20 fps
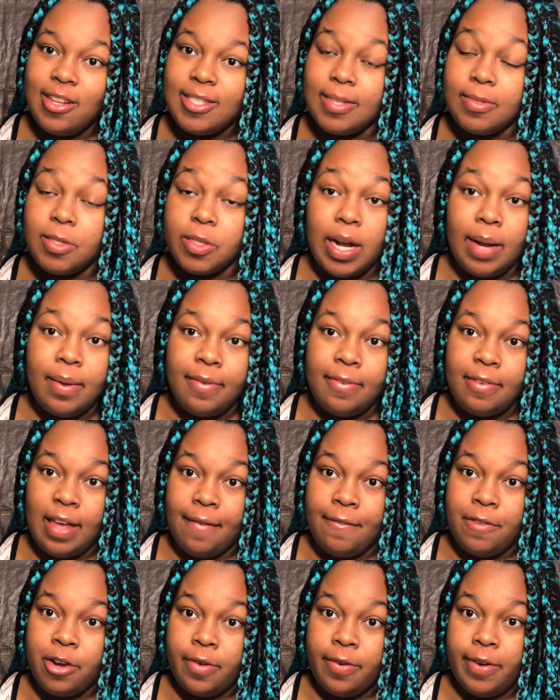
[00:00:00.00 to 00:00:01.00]
Subscribe if you
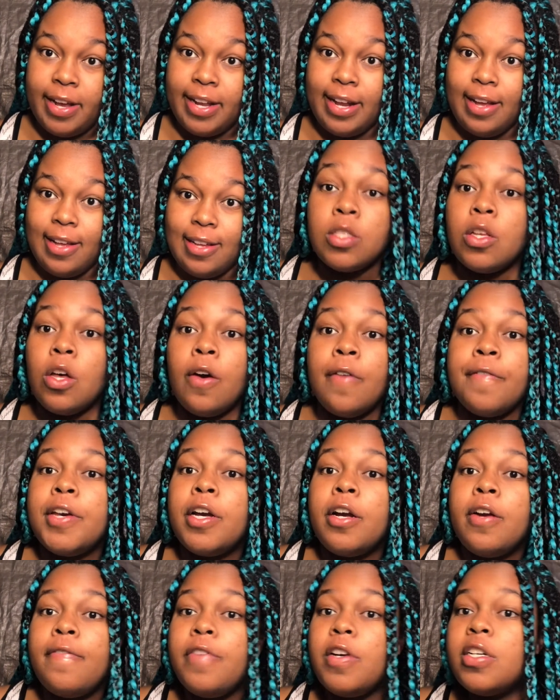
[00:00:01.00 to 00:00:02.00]
haven't already. So if
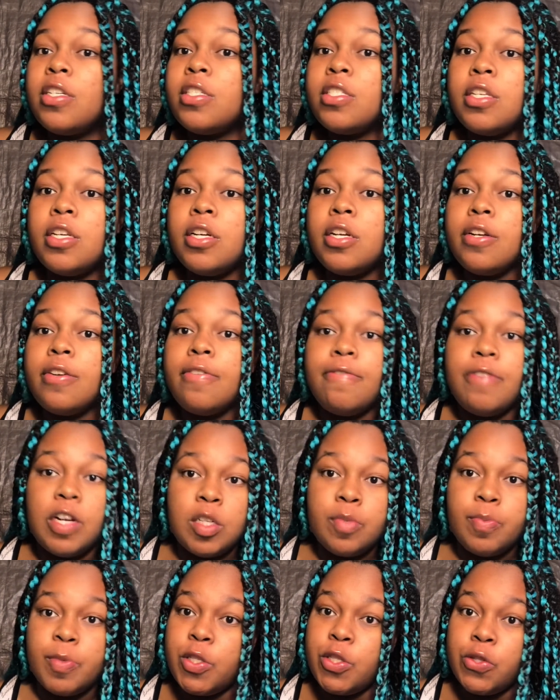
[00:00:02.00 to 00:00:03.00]
you're a first year
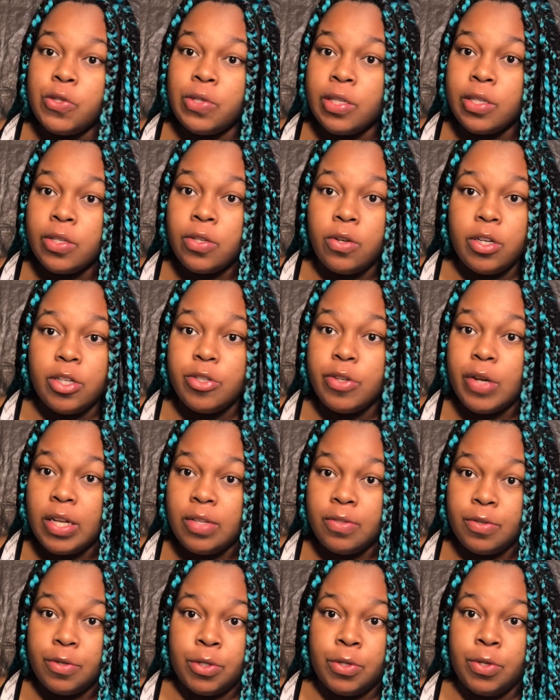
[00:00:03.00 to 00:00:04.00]
freshman student or a
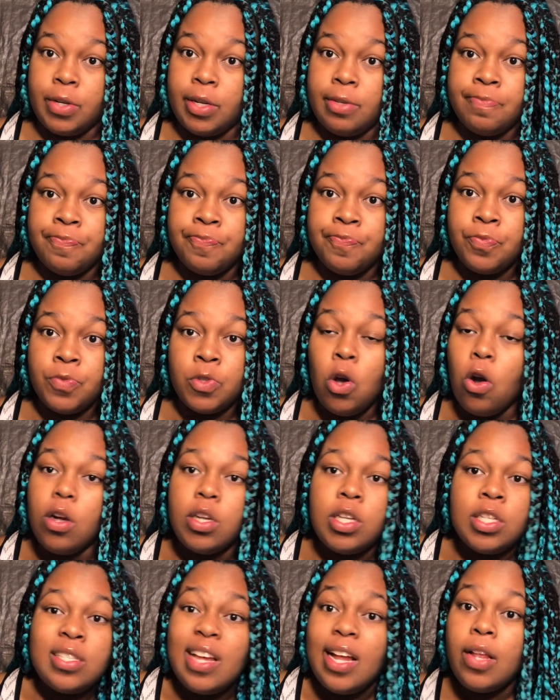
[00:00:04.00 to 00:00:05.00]
transfer student or
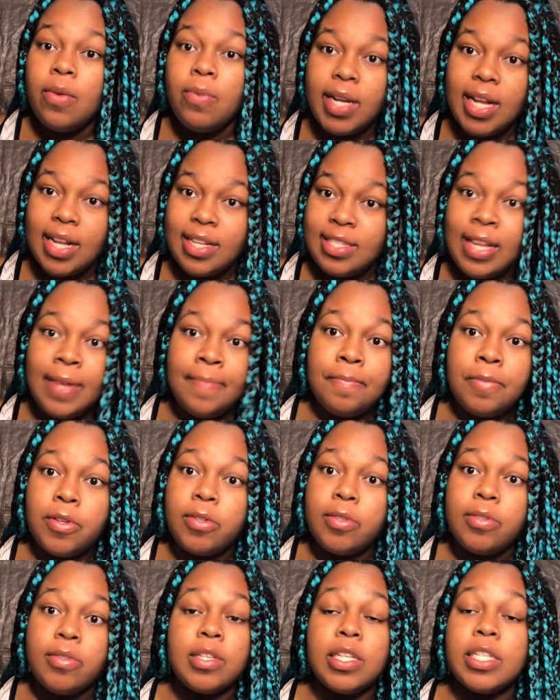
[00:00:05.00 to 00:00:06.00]
just anyone at
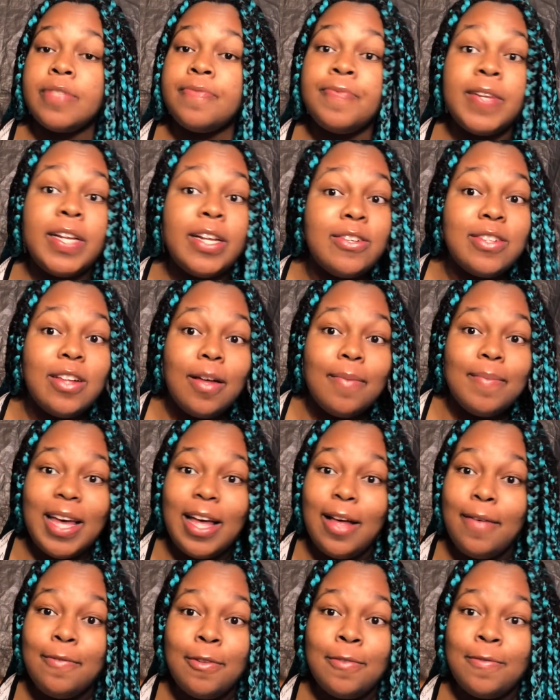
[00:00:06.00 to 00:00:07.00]
Temple, this video is gonna be
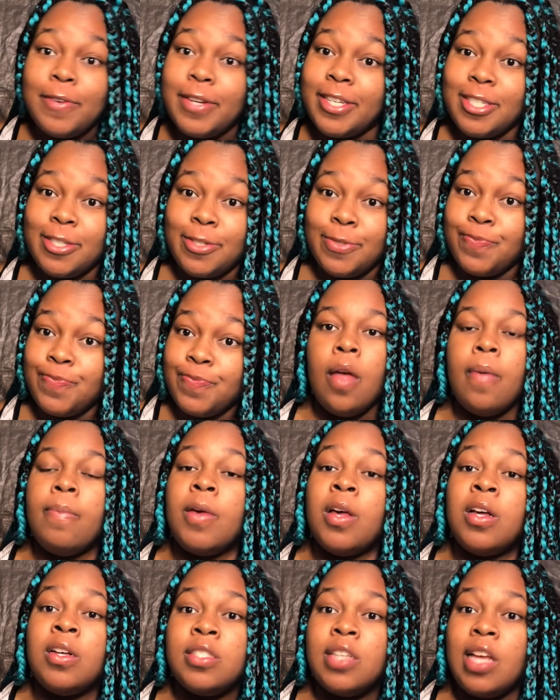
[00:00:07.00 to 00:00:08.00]
helpful for you.
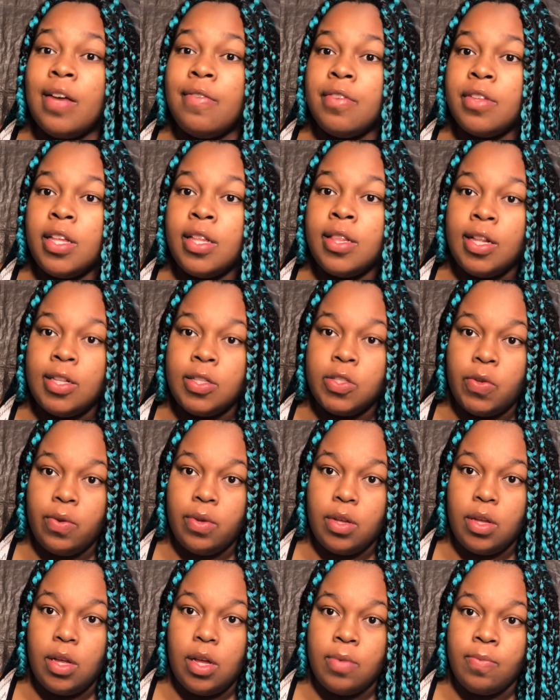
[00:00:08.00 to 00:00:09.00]
Because of everything that's
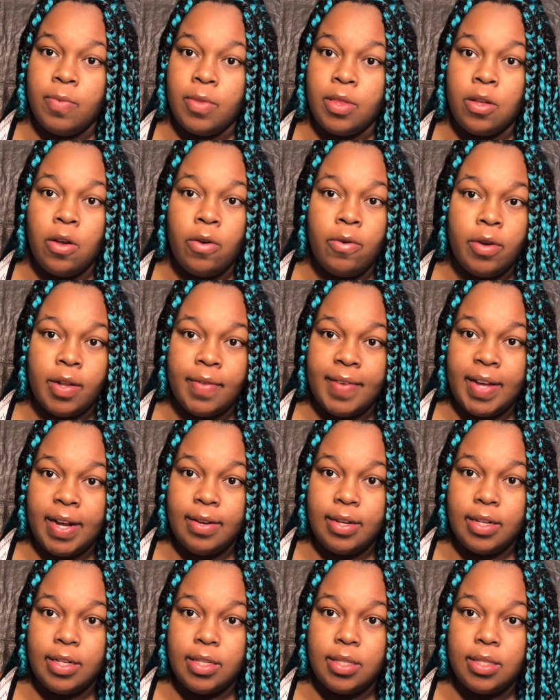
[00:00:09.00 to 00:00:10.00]
going on with
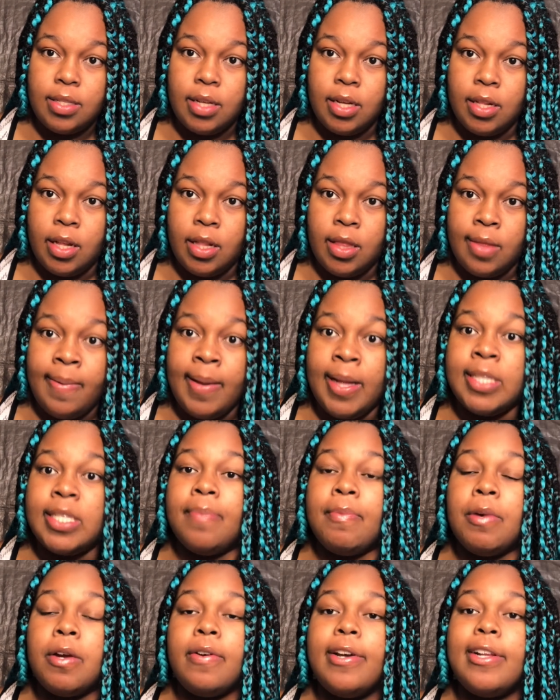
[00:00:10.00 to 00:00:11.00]
coronavirus and like the
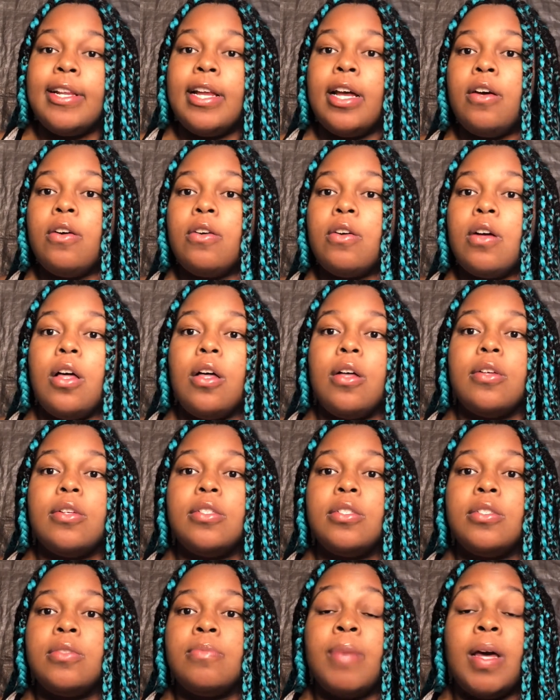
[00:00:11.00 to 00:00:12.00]
pandemic right now,
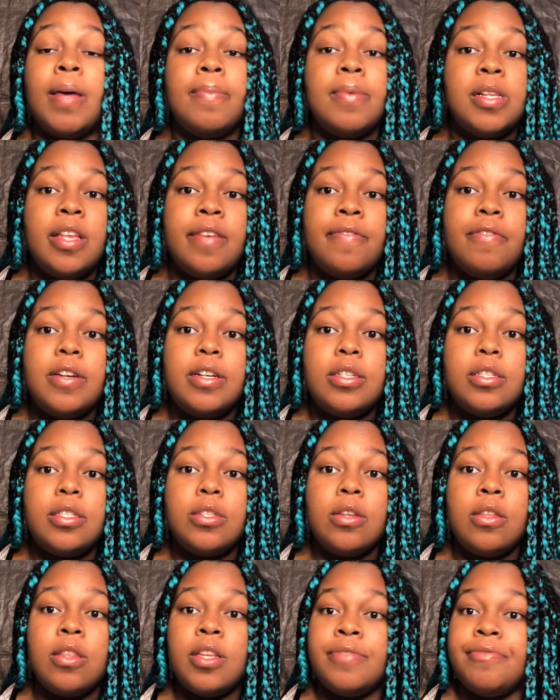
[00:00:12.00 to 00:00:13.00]
college might be different.
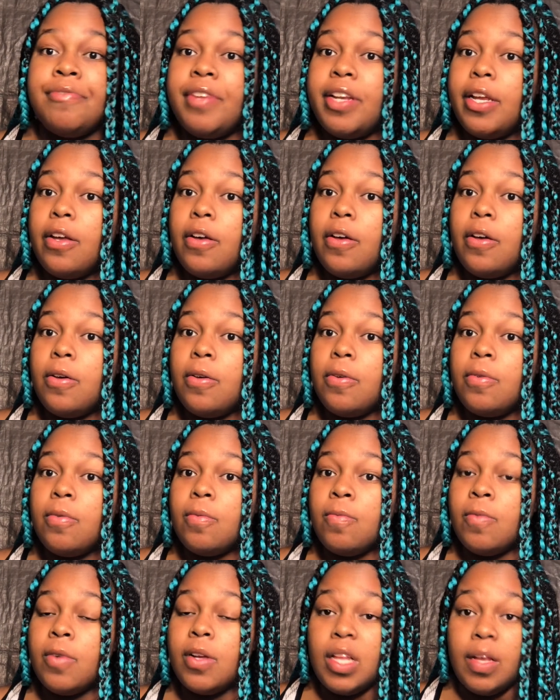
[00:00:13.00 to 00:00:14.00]
So this video
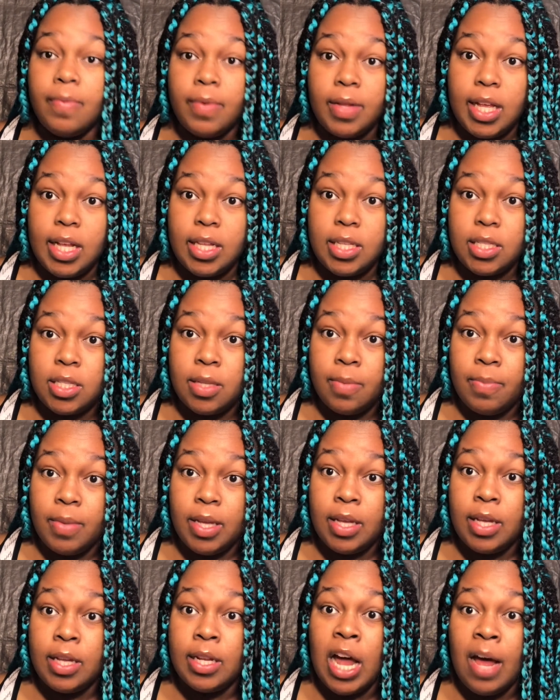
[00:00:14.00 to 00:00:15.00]
really relates to
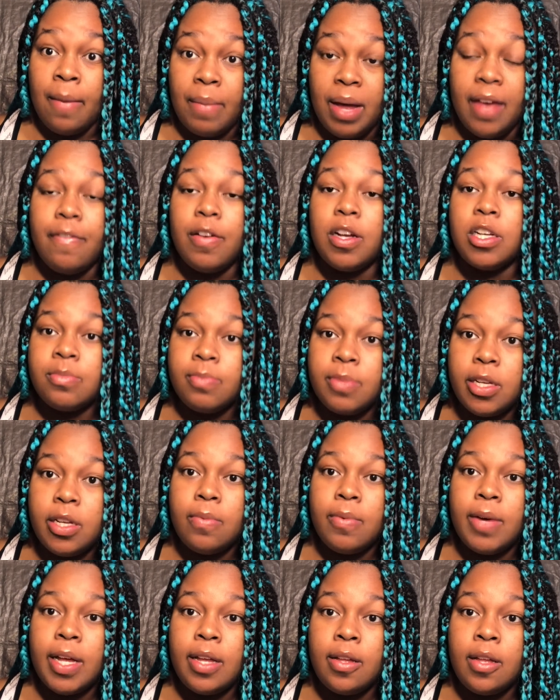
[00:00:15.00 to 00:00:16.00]
me and how my freshman year
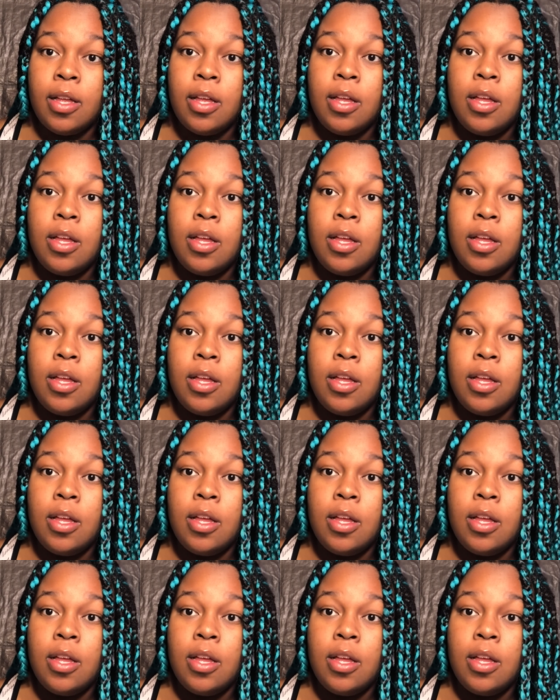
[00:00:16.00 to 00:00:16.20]
went.